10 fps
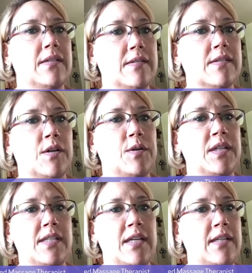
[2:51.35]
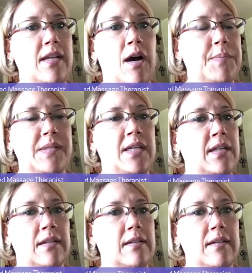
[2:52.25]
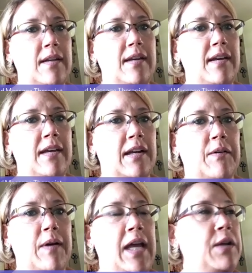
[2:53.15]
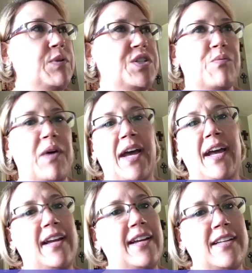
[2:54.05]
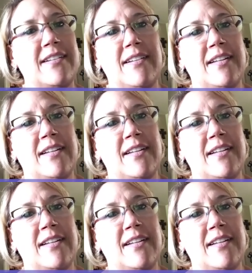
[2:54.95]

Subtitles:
So it helps in, any which way,